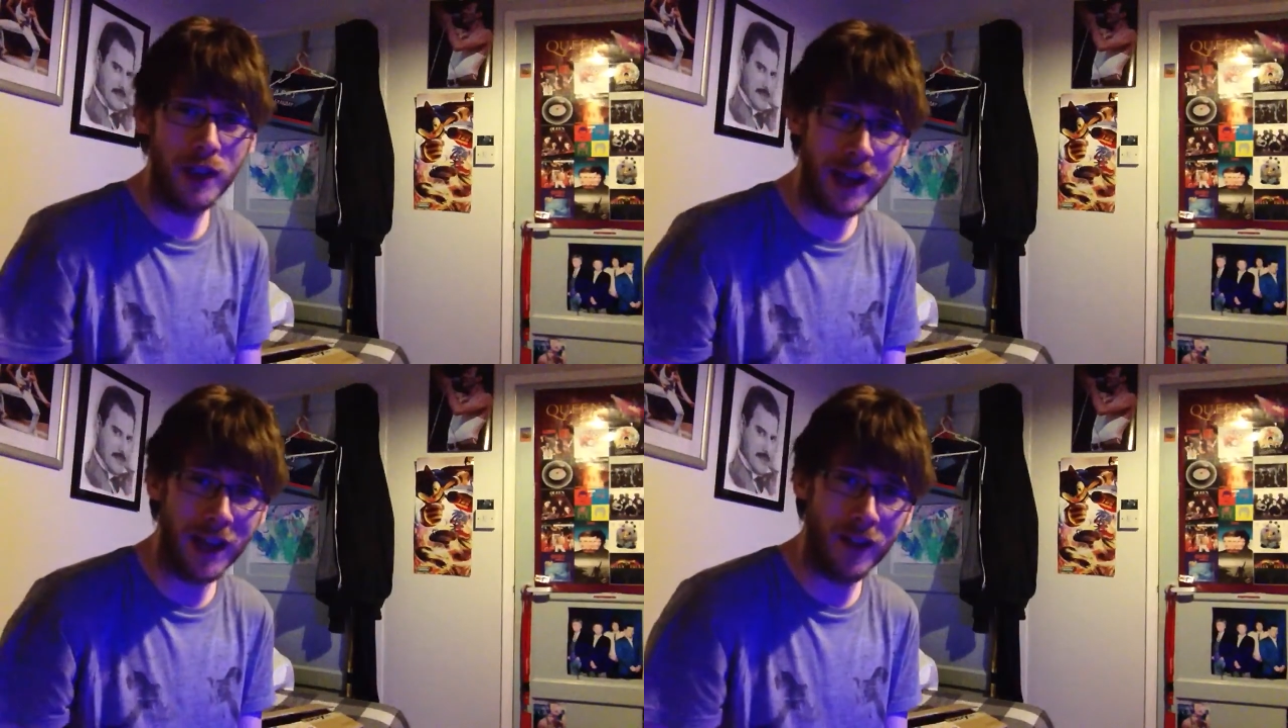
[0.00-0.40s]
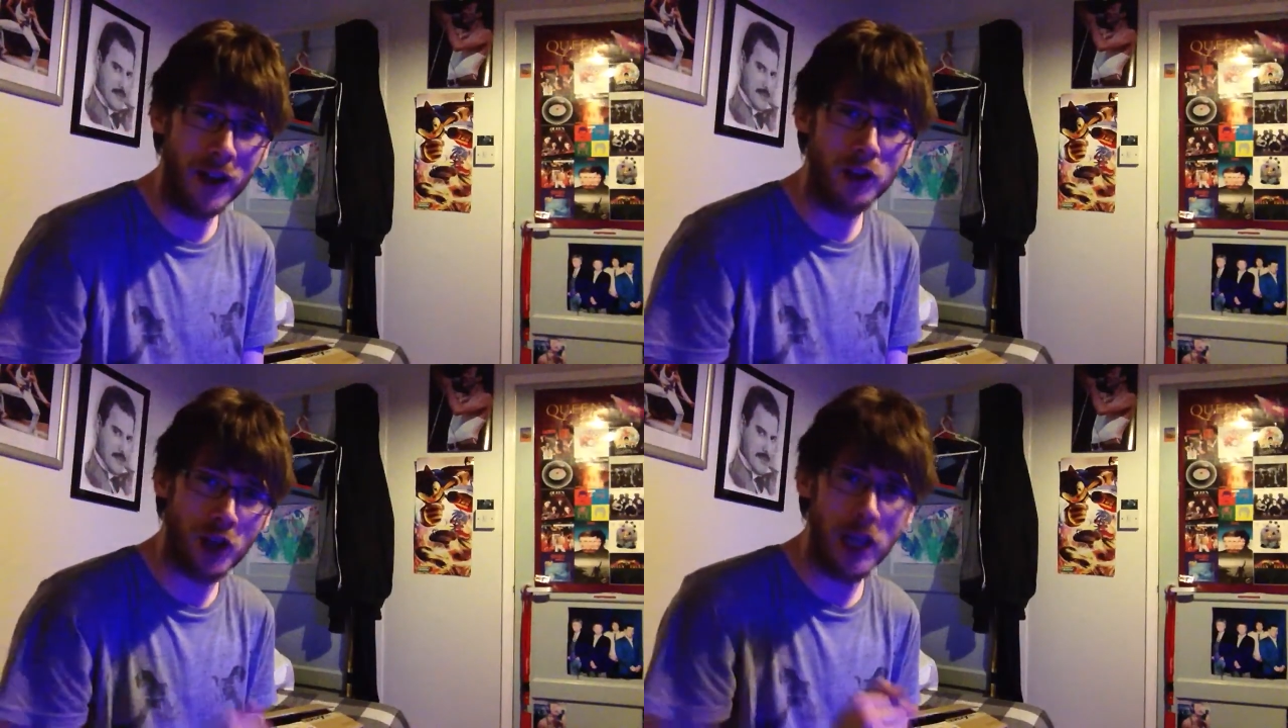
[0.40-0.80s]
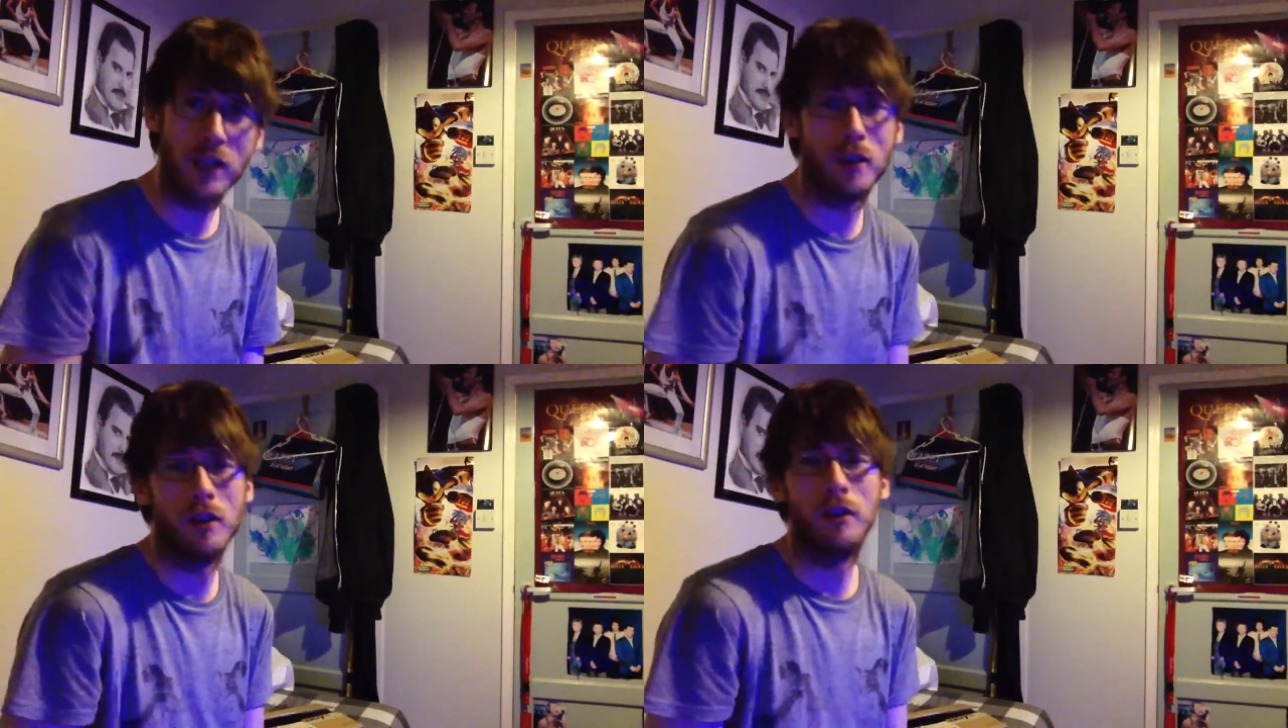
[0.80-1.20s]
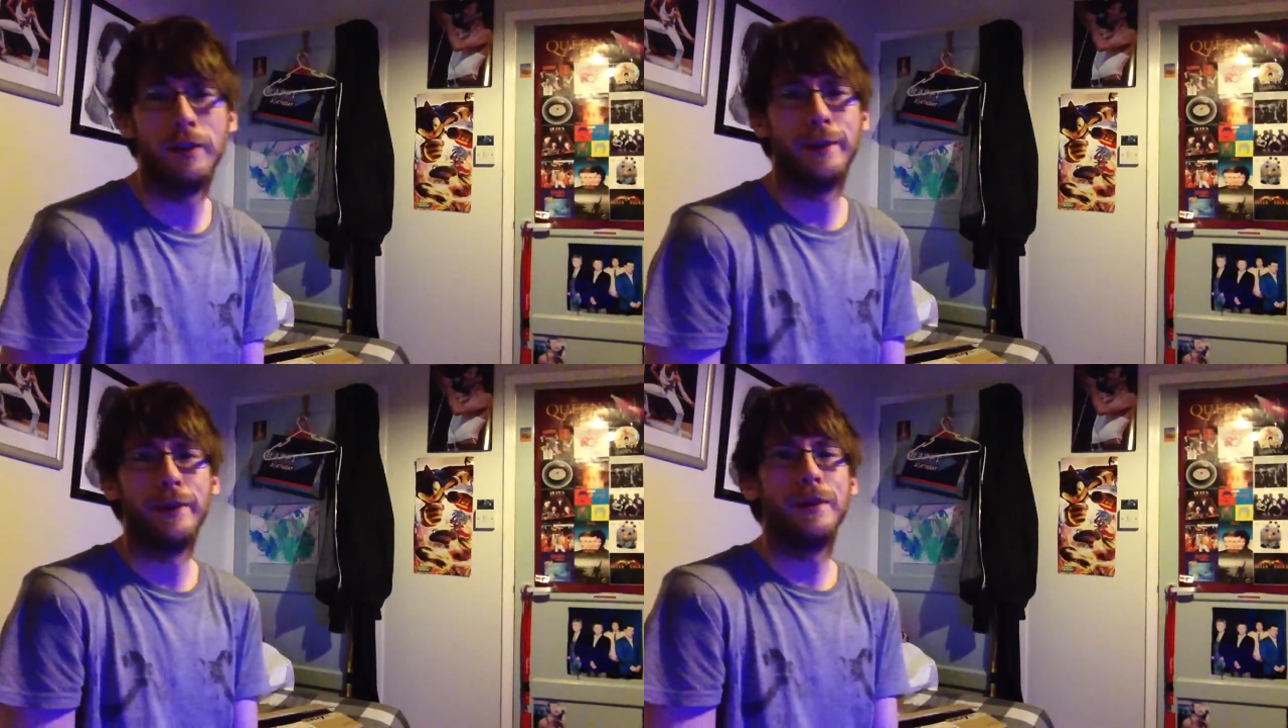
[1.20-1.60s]
in it that's trade.
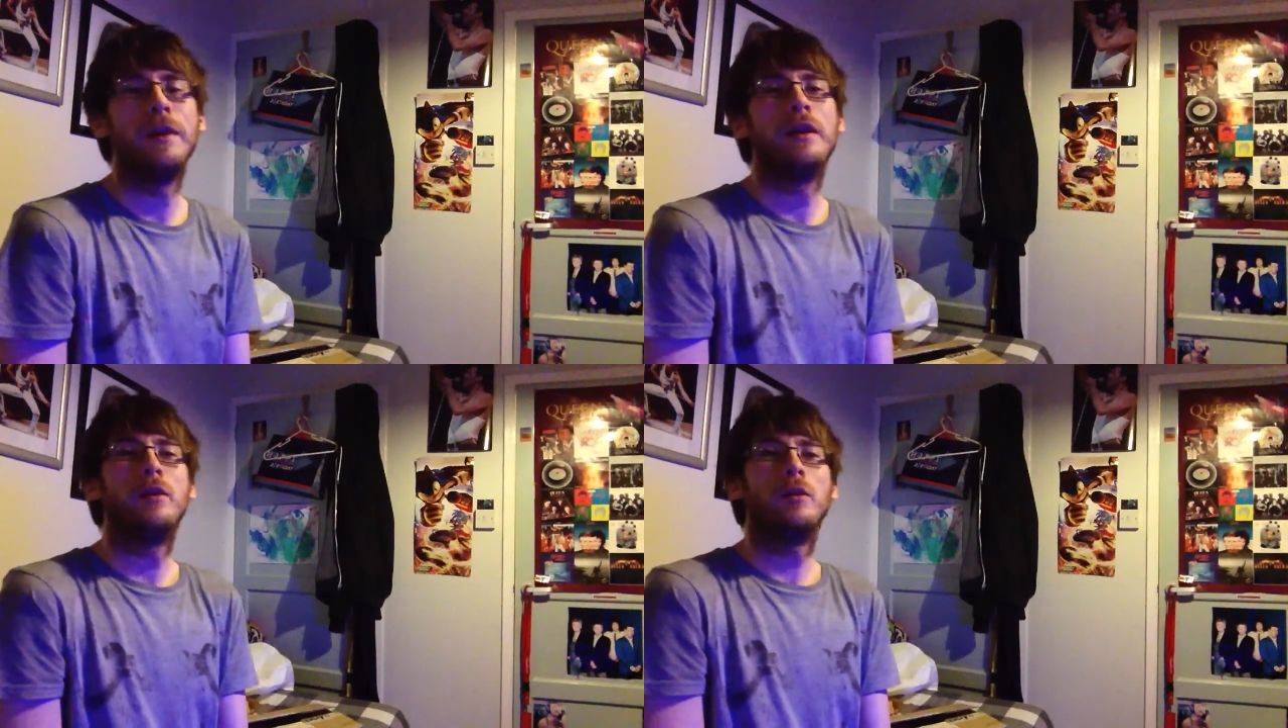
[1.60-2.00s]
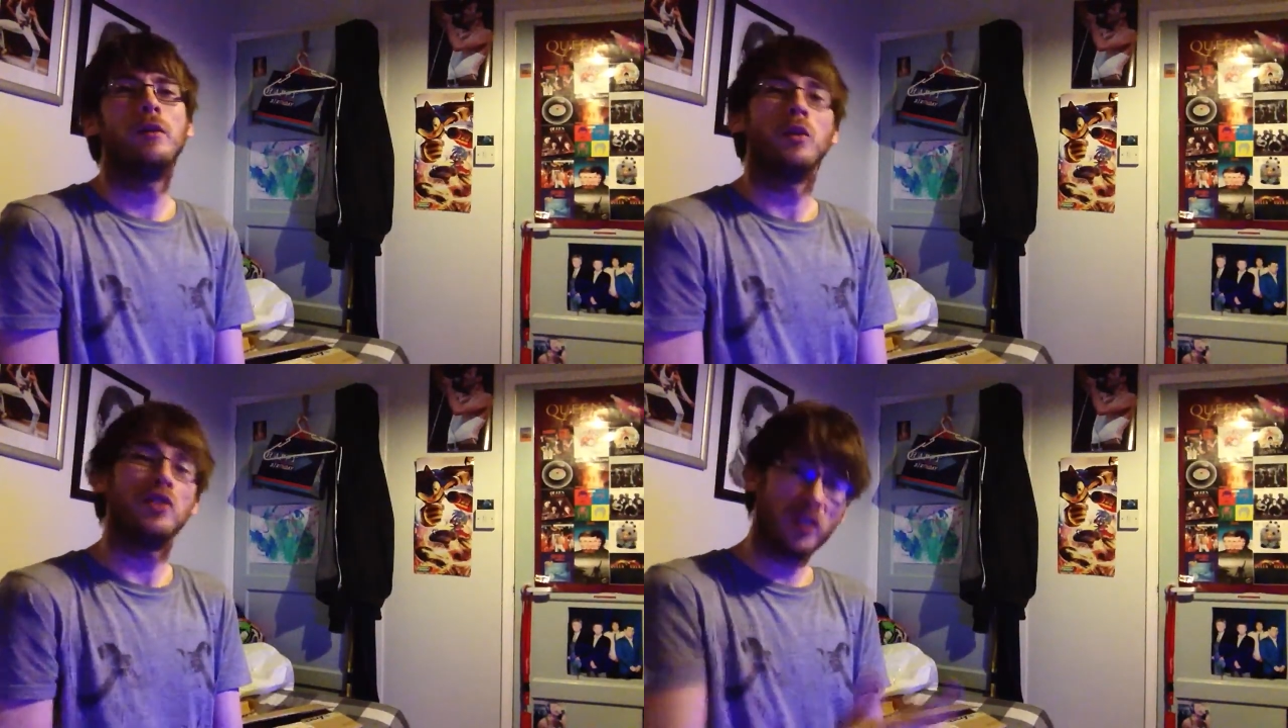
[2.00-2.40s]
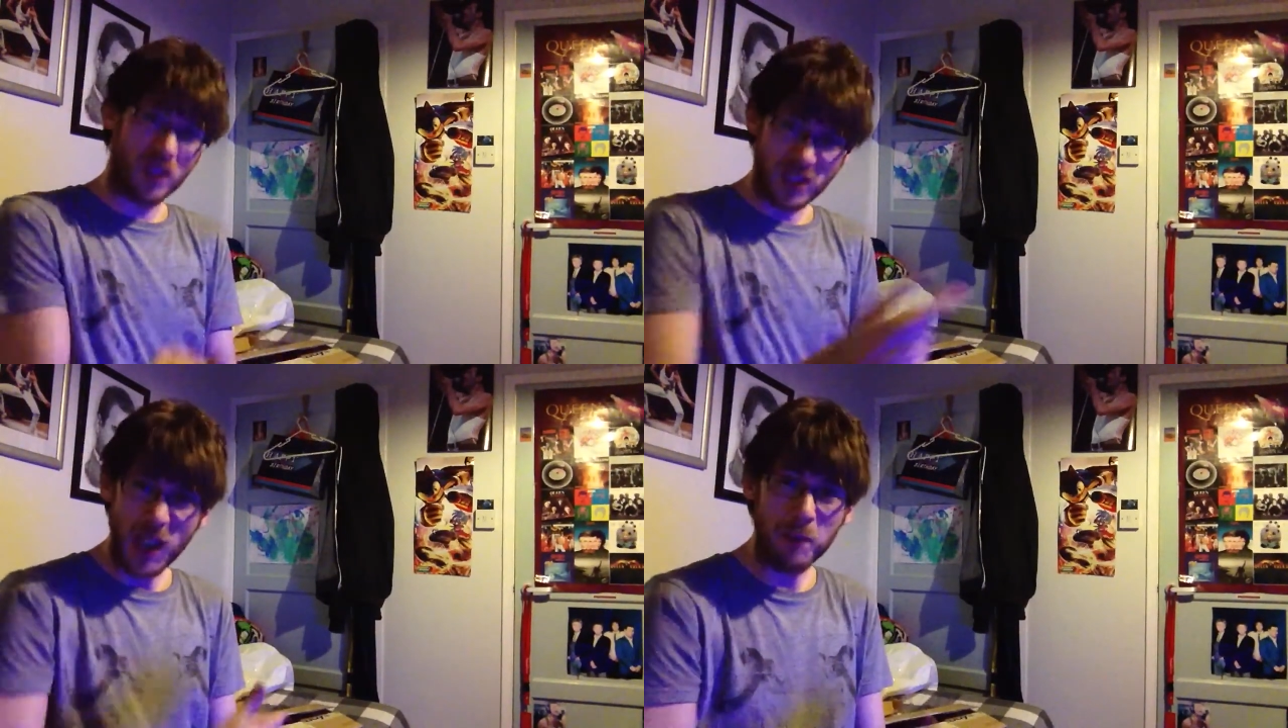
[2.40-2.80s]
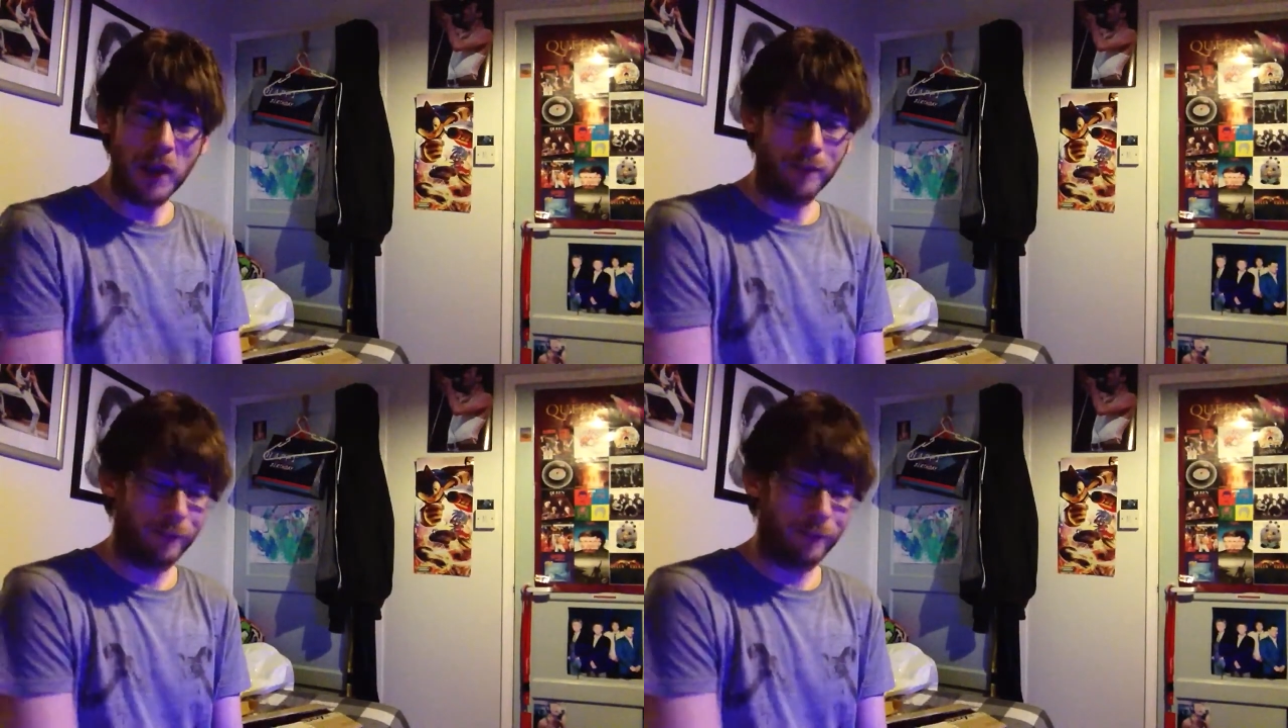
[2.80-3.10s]
What stuff that he sent me.